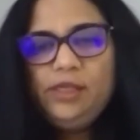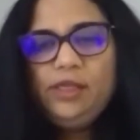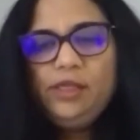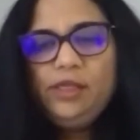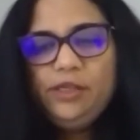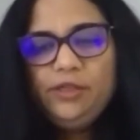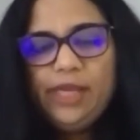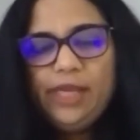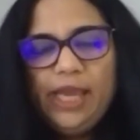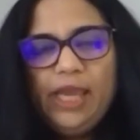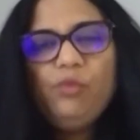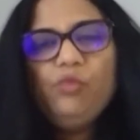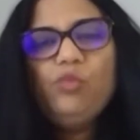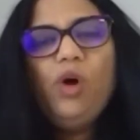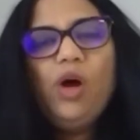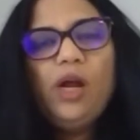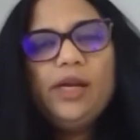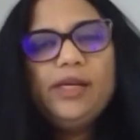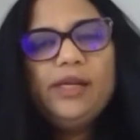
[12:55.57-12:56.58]
day
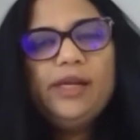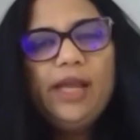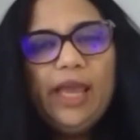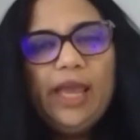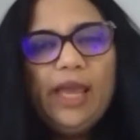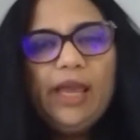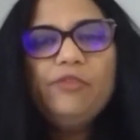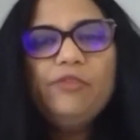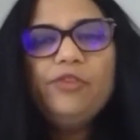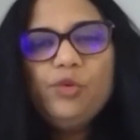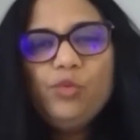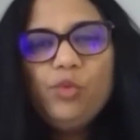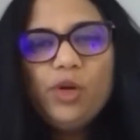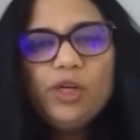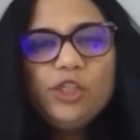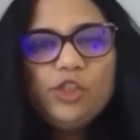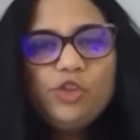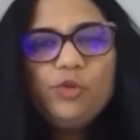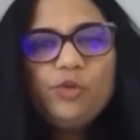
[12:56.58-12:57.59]
one,
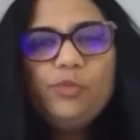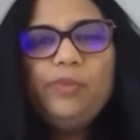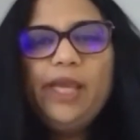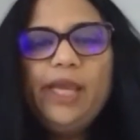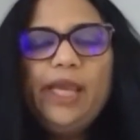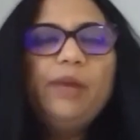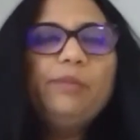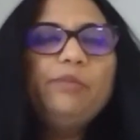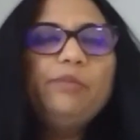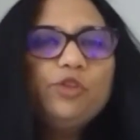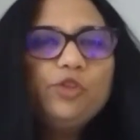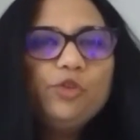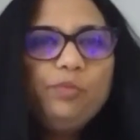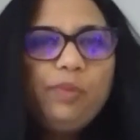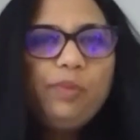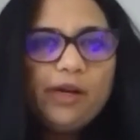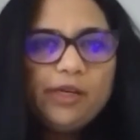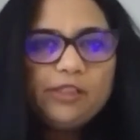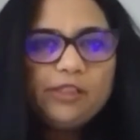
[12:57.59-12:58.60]
everyone should be able to
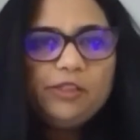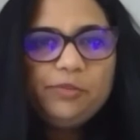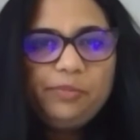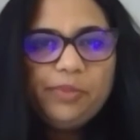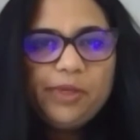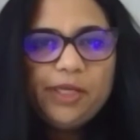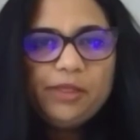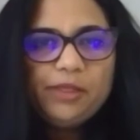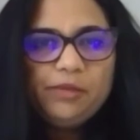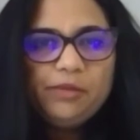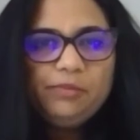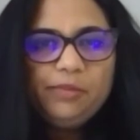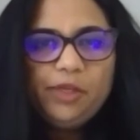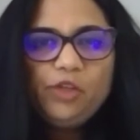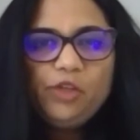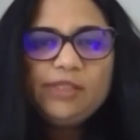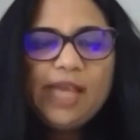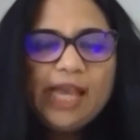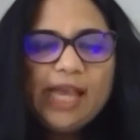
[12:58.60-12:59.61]
participate,
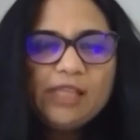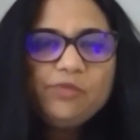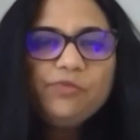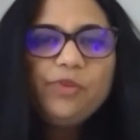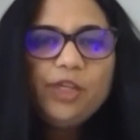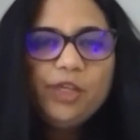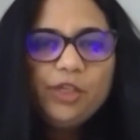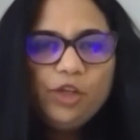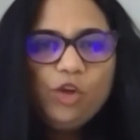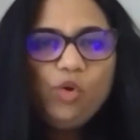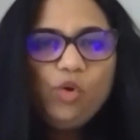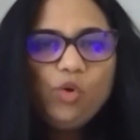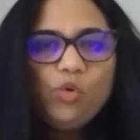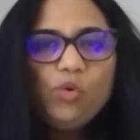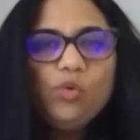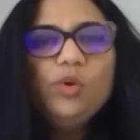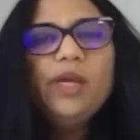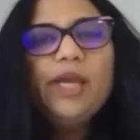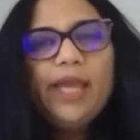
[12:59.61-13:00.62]
because as we
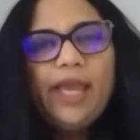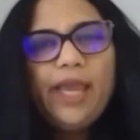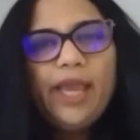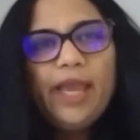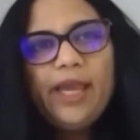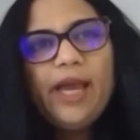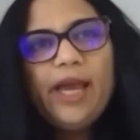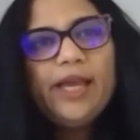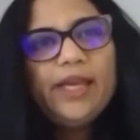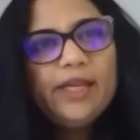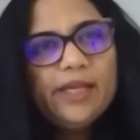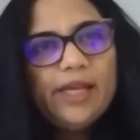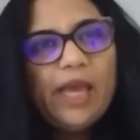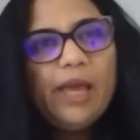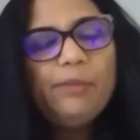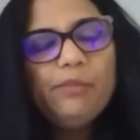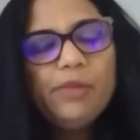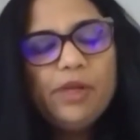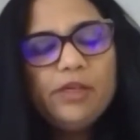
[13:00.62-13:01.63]
know, AI and
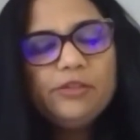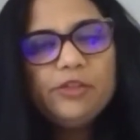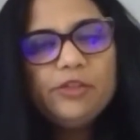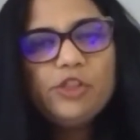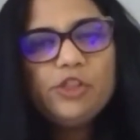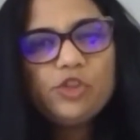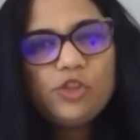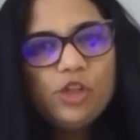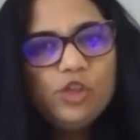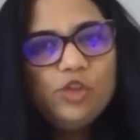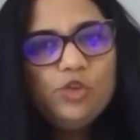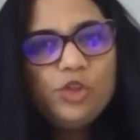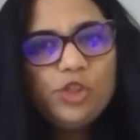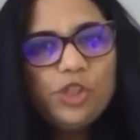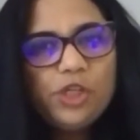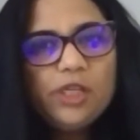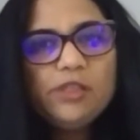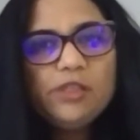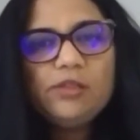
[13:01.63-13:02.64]
ML rich
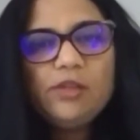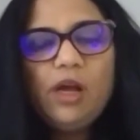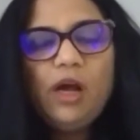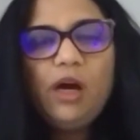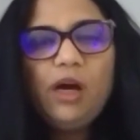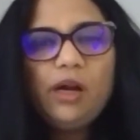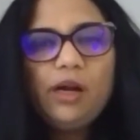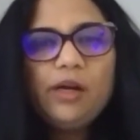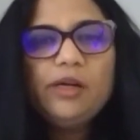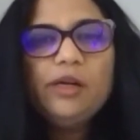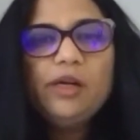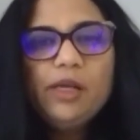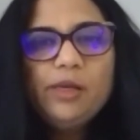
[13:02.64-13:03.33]
solutions are